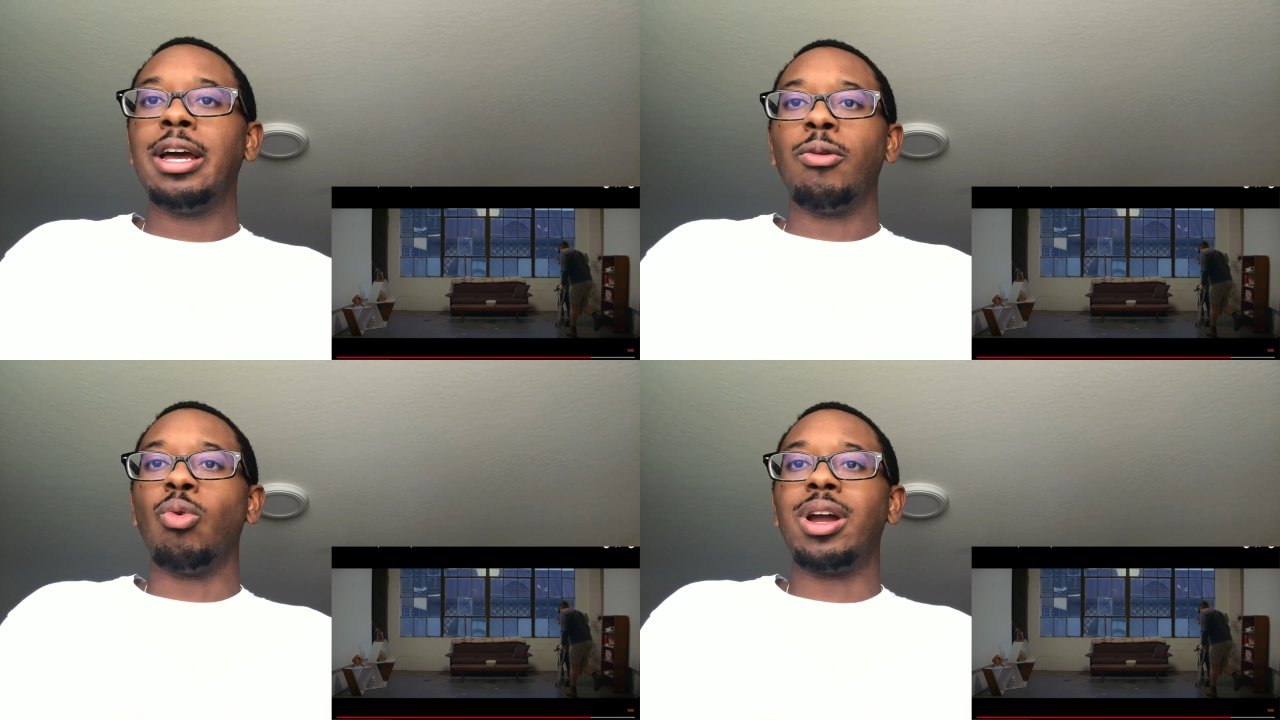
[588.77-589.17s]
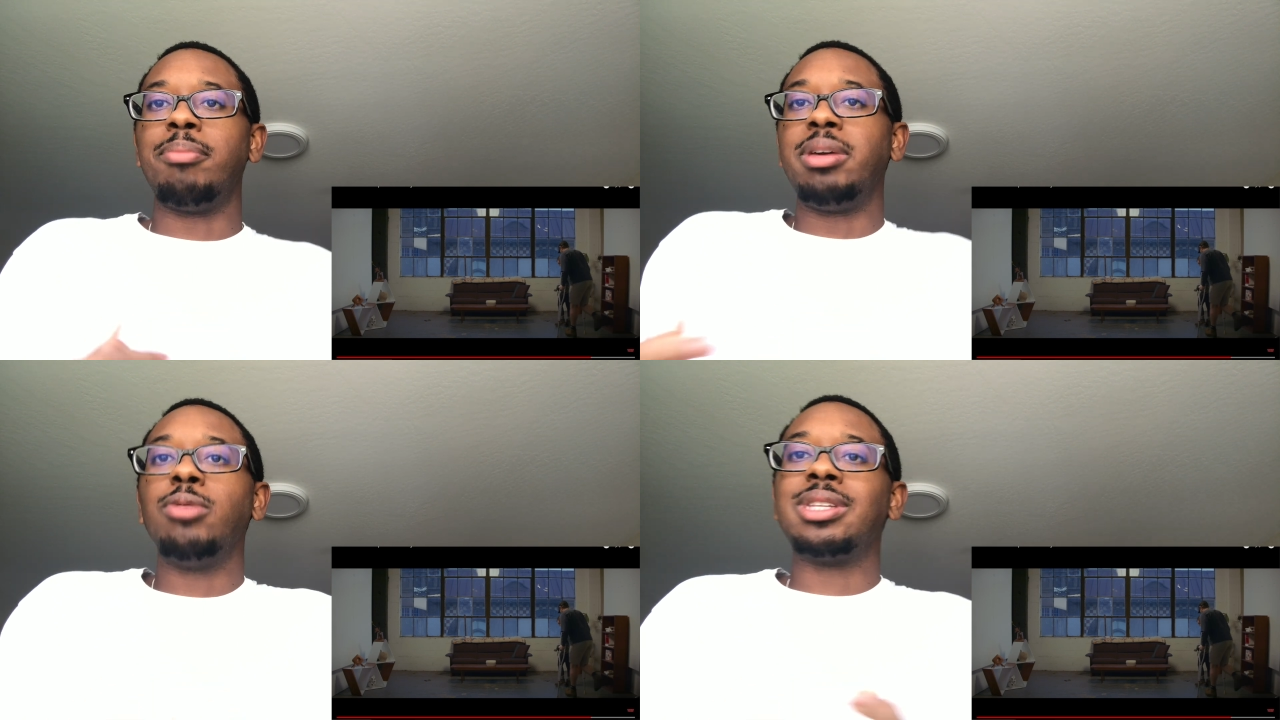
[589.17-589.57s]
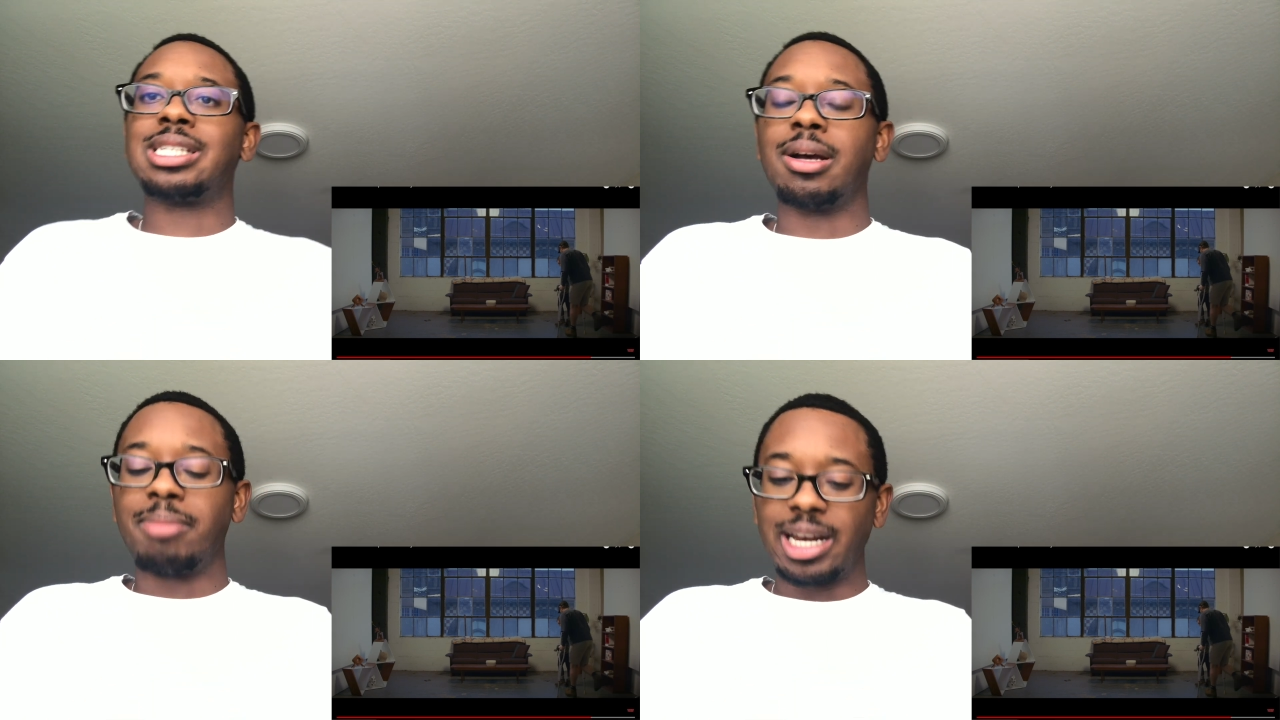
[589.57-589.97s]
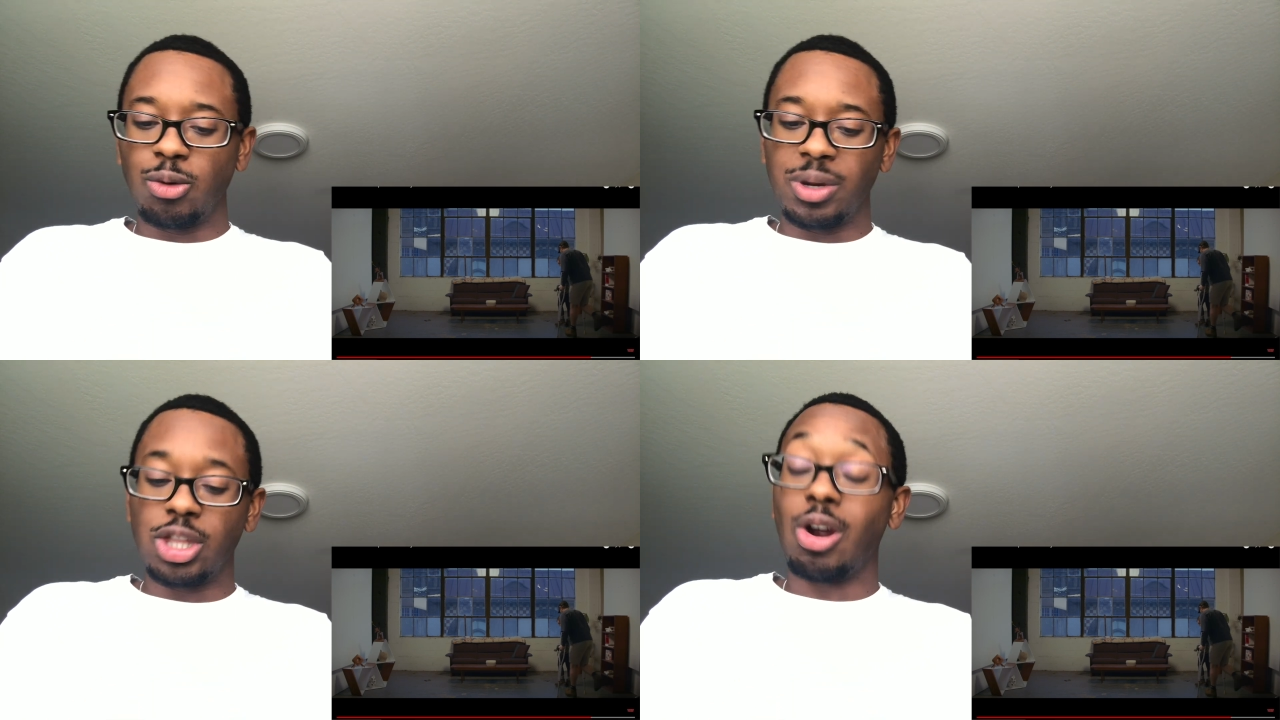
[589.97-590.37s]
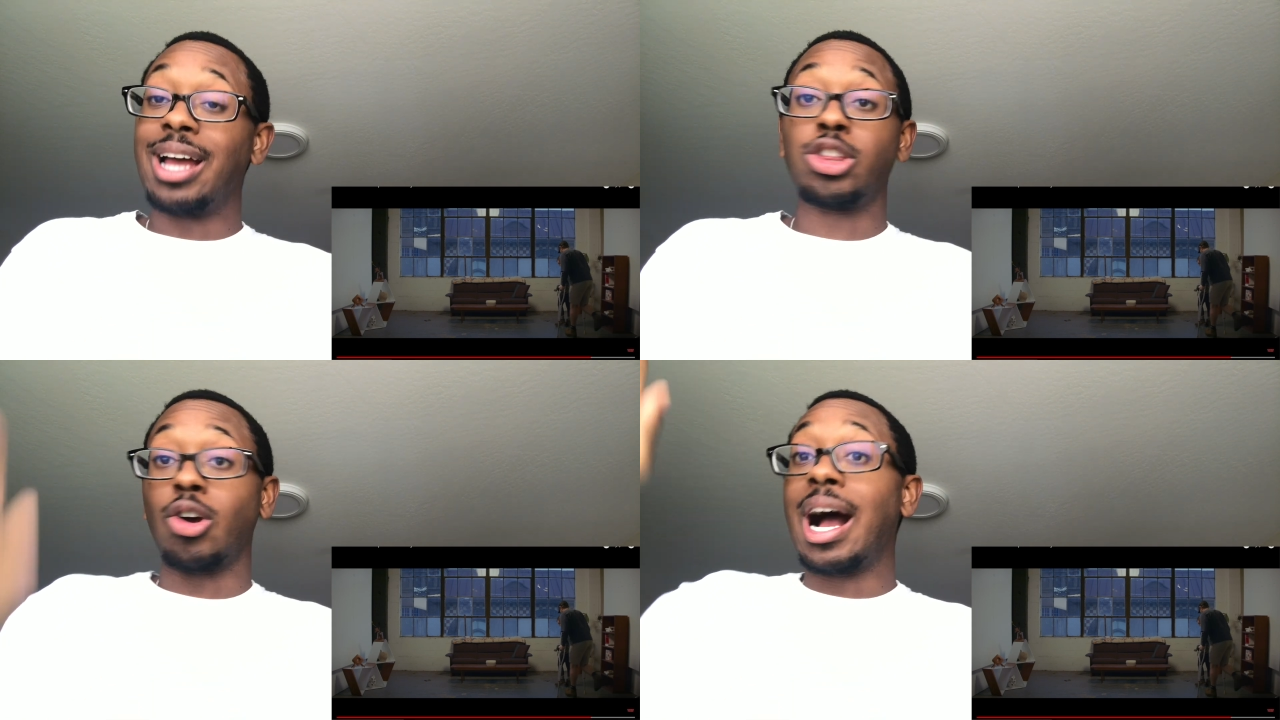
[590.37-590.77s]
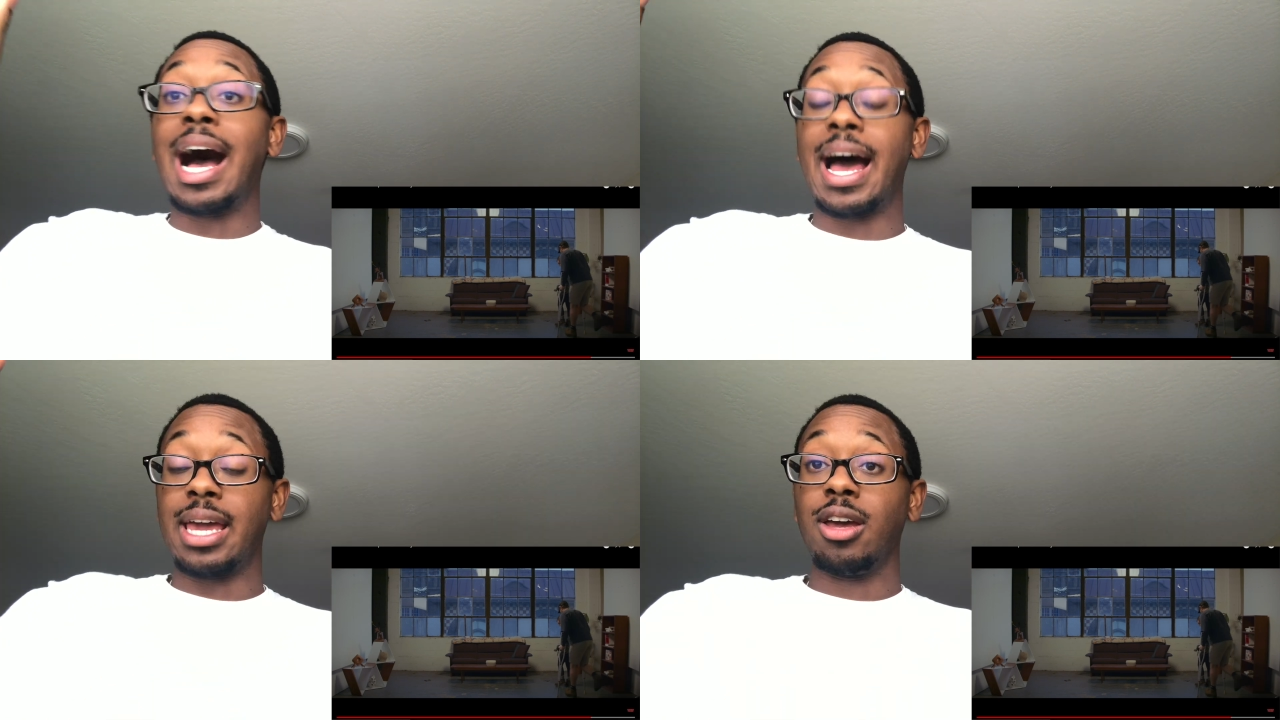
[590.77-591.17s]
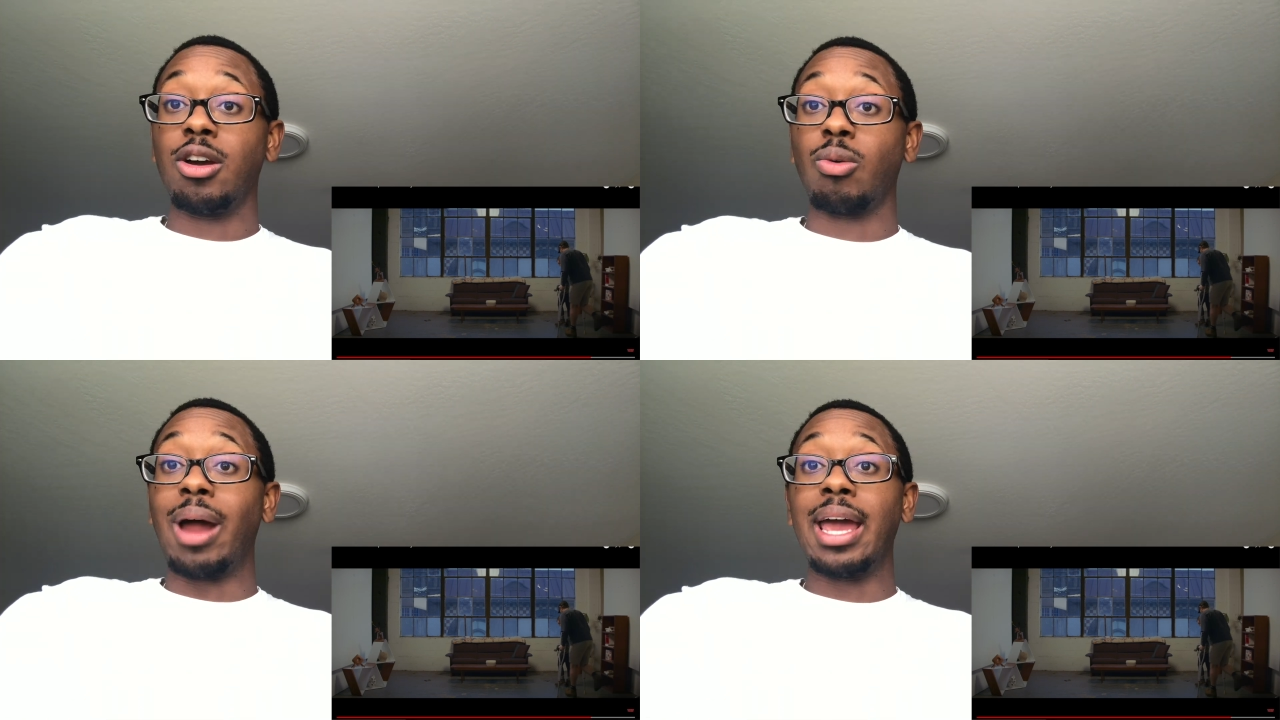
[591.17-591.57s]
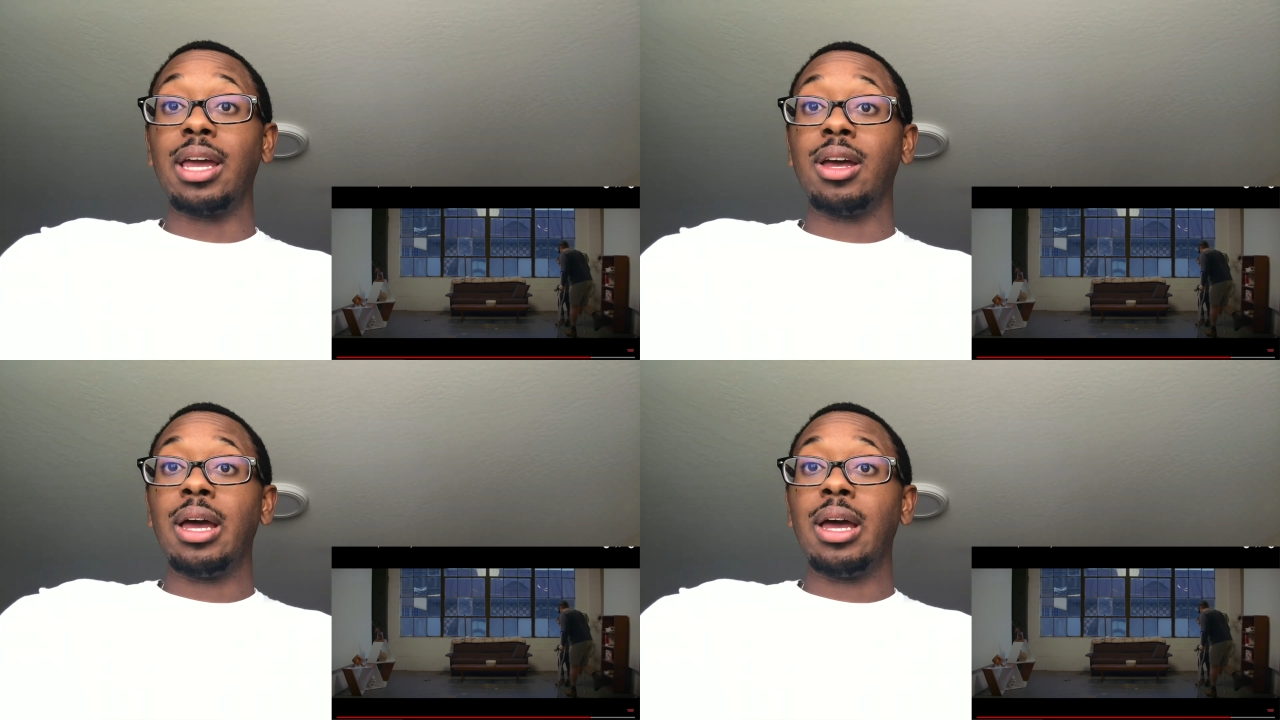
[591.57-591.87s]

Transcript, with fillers: want to be with somebody when they're at their high, right?